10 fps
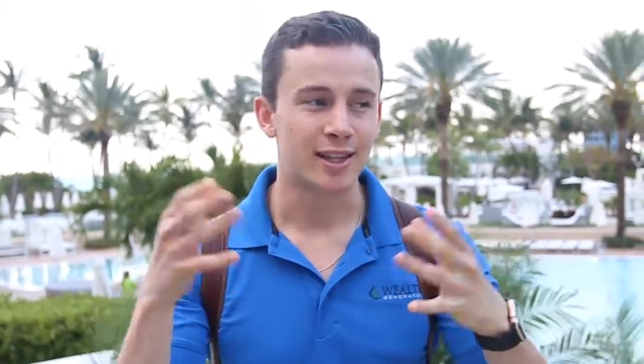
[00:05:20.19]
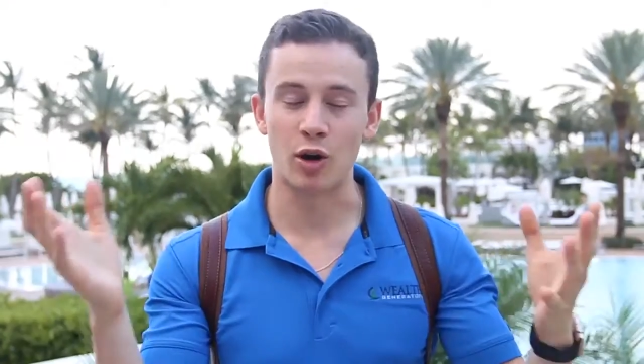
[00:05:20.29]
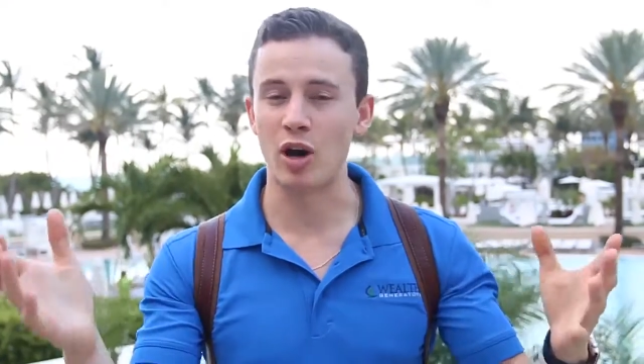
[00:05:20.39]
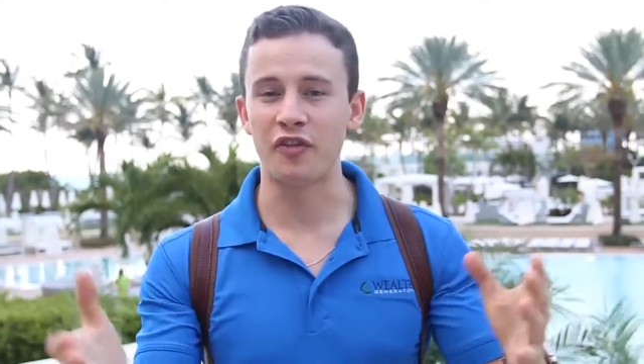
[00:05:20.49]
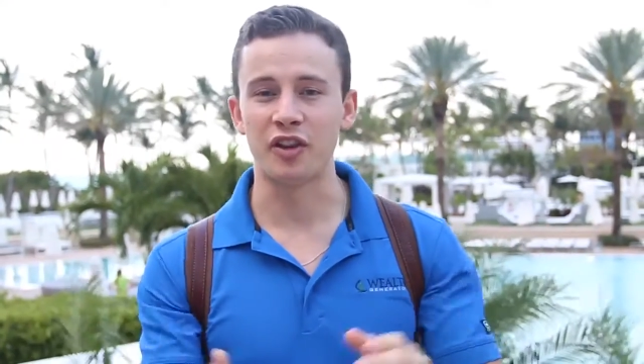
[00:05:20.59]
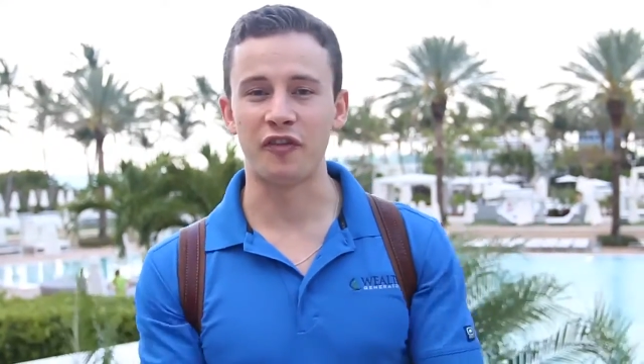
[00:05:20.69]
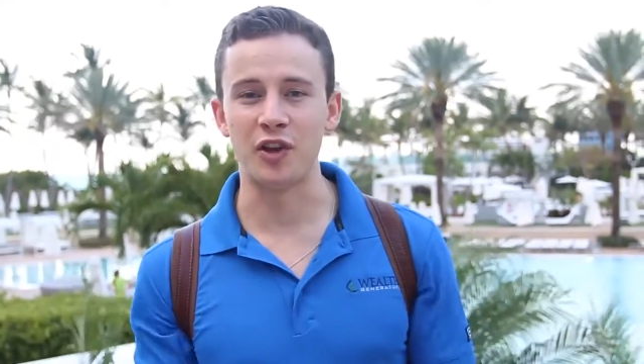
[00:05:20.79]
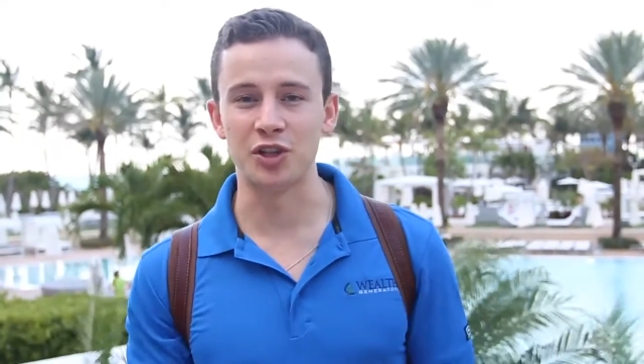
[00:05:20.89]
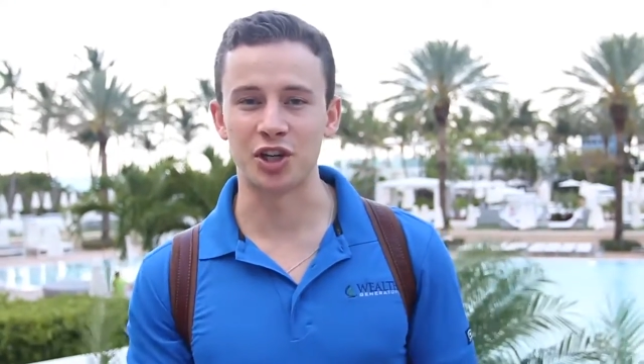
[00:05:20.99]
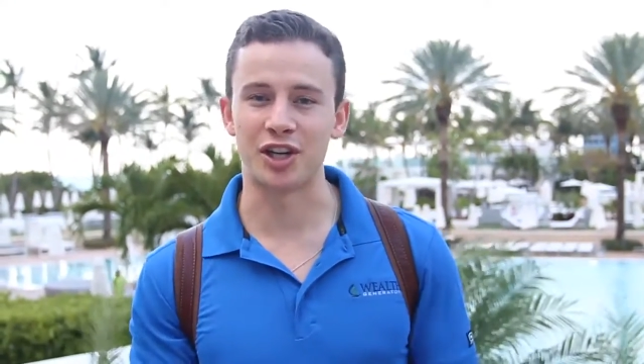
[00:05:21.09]
get ready for the
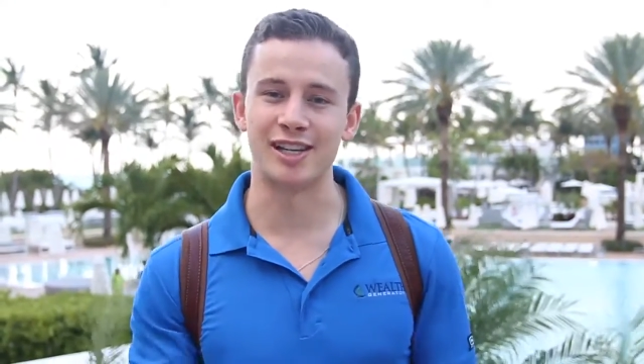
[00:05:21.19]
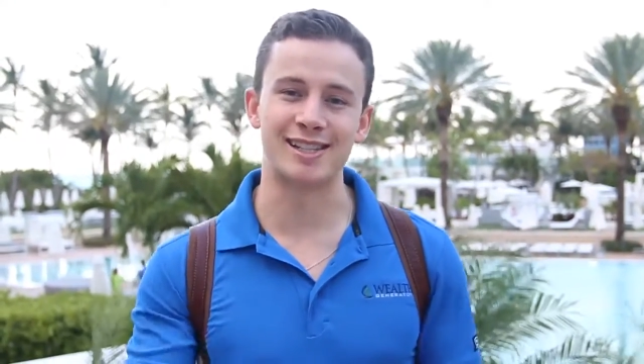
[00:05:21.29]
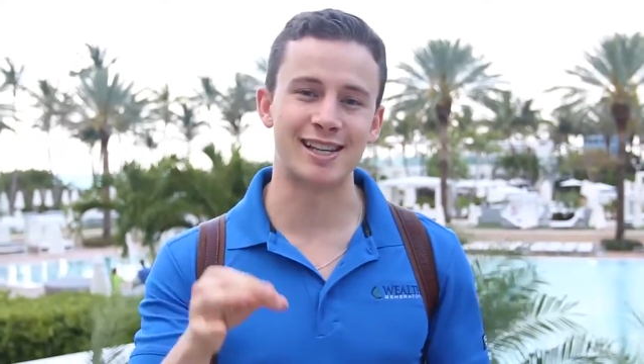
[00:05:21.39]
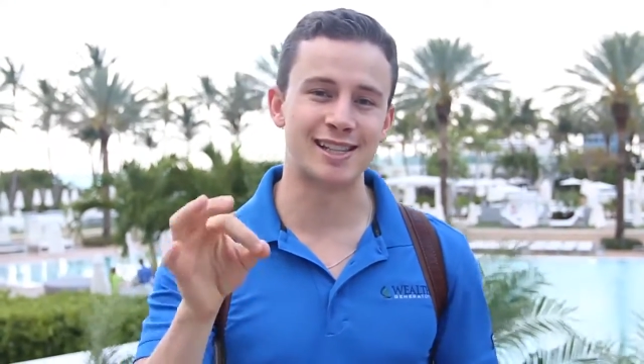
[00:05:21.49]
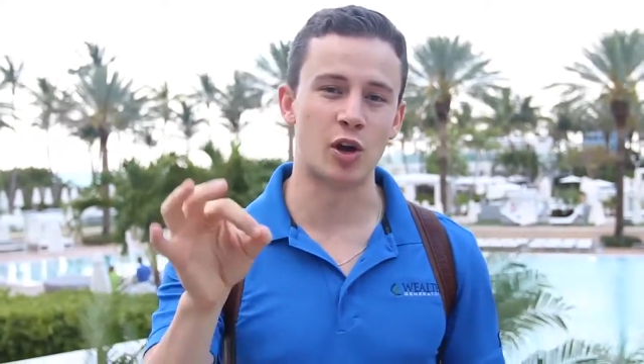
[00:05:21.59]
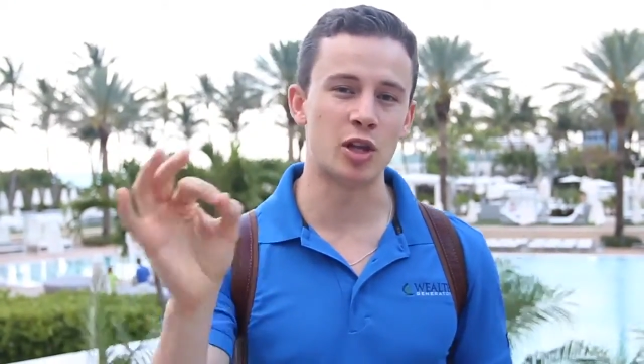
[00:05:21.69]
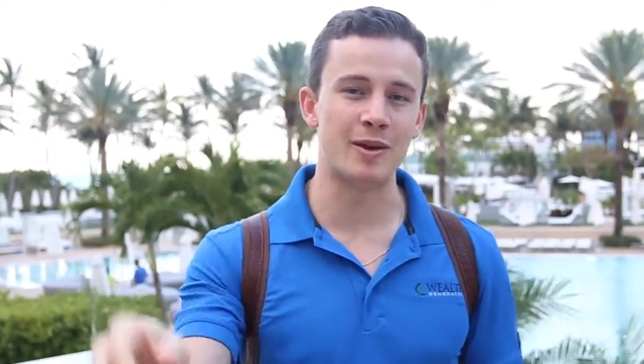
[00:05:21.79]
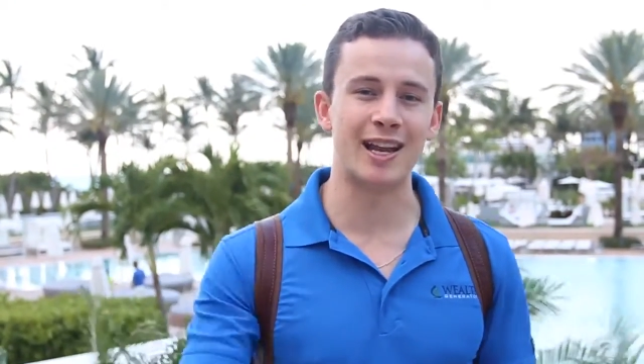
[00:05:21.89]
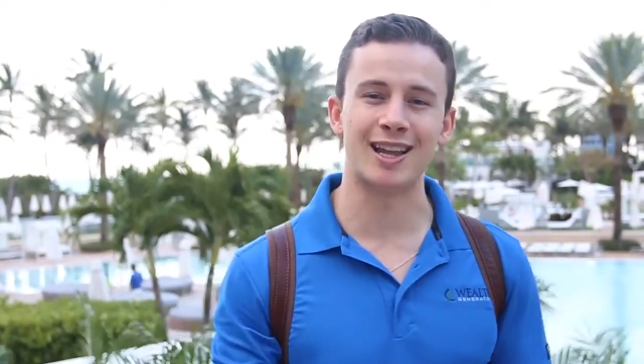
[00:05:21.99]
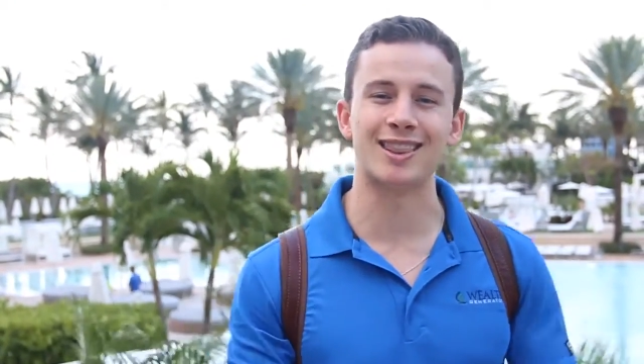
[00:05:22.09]
future because this is only the
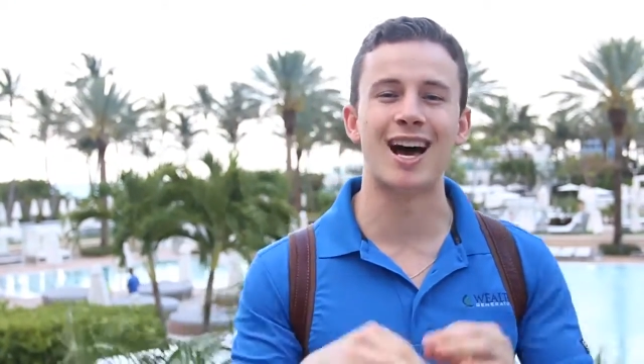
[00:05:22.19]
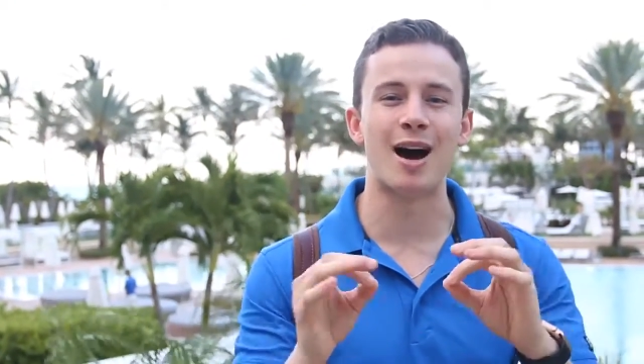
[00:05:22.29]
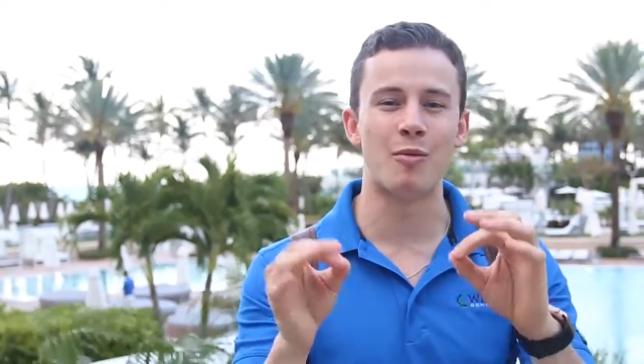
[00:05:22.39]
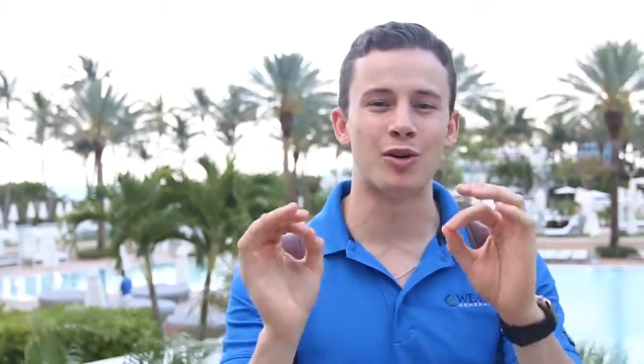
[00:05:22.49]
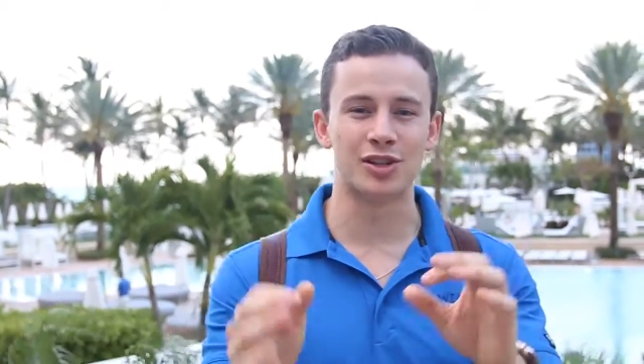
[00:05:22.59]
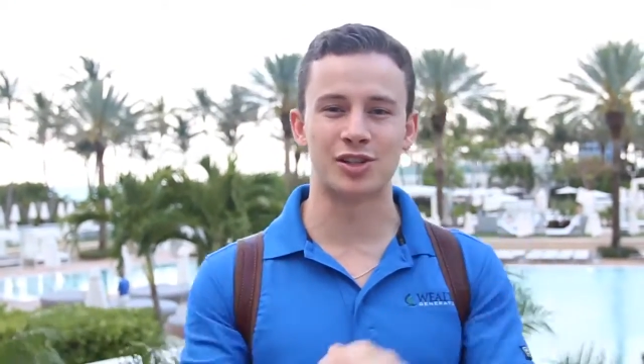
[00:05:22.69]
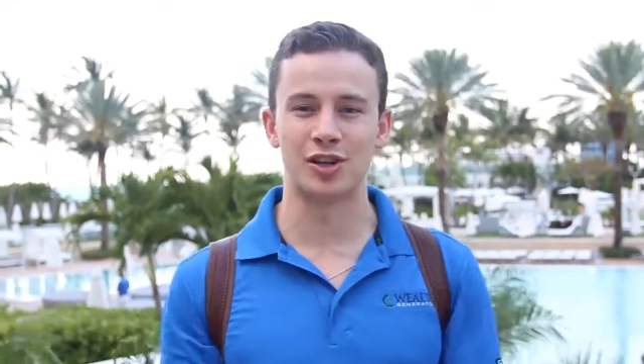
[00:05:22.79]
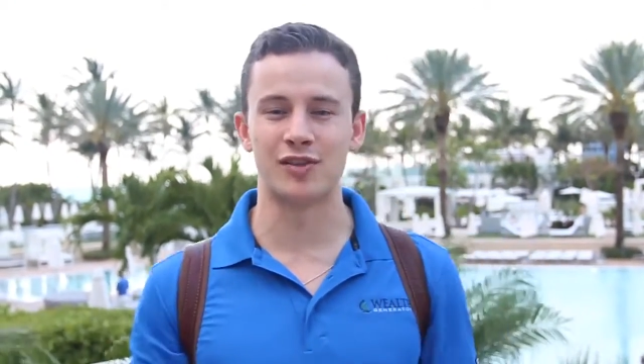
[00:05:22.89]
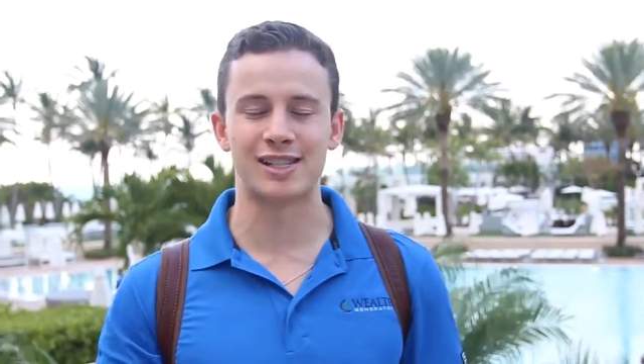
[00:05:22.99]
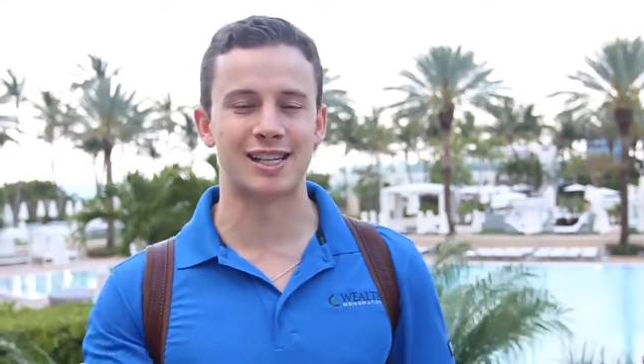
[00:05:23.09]
beginning. A lot more
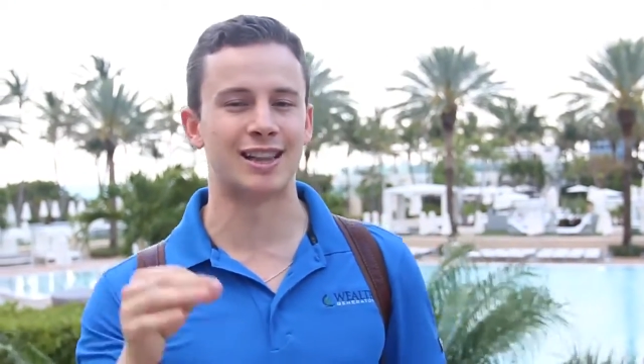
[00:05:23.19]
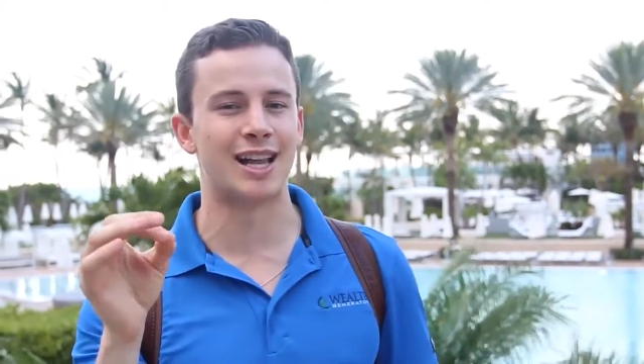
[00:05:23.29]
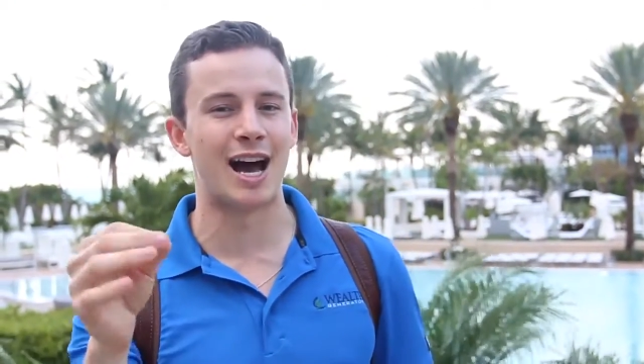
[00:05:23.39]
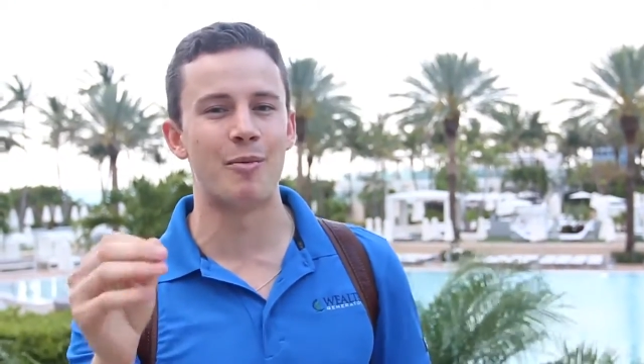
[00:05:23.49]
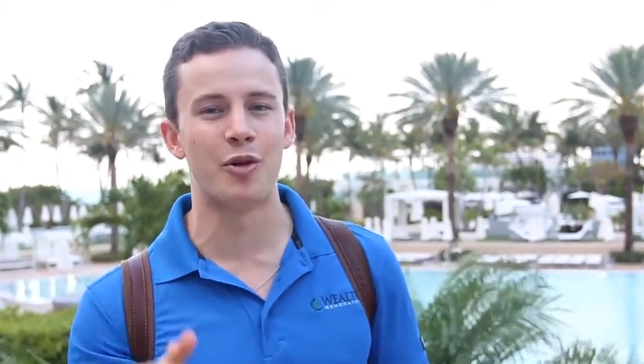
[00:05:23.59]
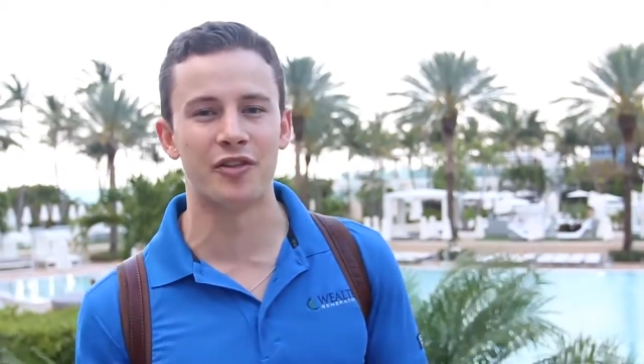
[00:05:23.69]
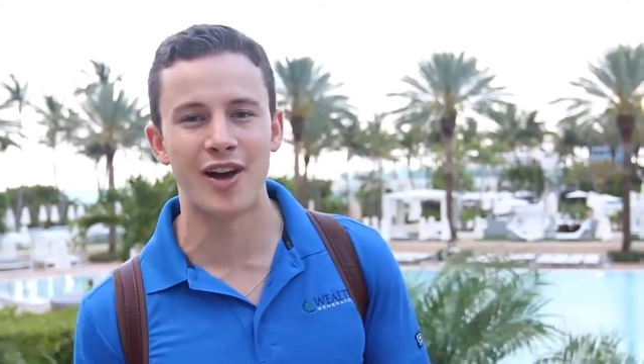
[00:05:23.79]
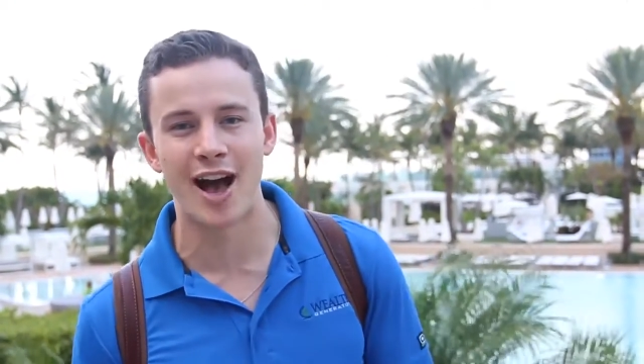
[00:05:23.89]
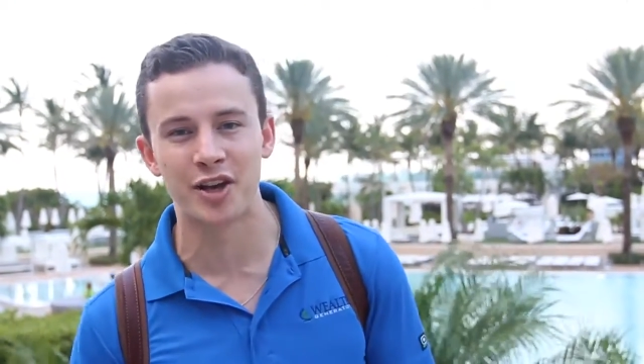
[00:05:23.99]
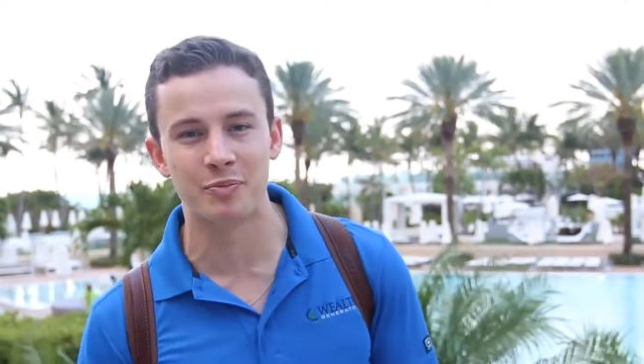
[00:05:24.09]
service, a lot more
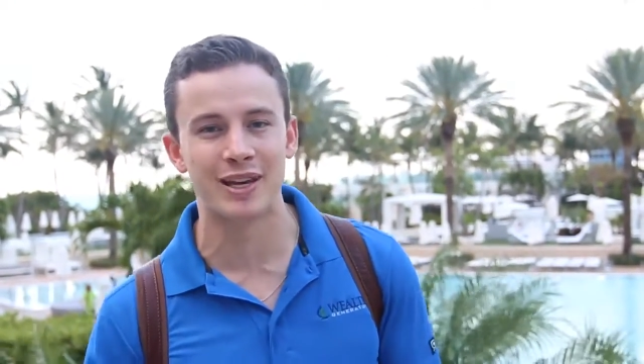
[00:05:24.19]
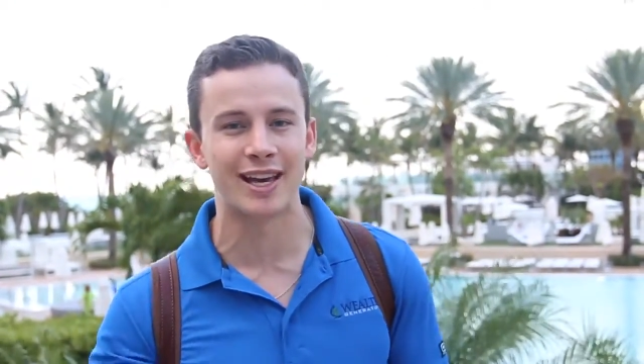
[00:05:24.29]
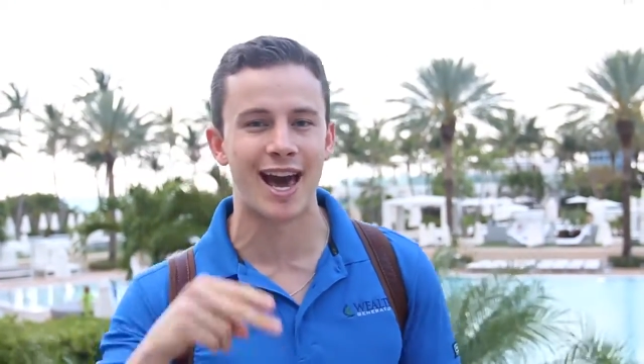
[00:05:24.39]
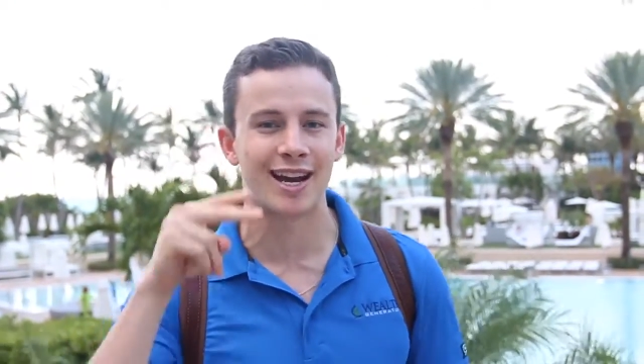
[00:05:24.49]
value being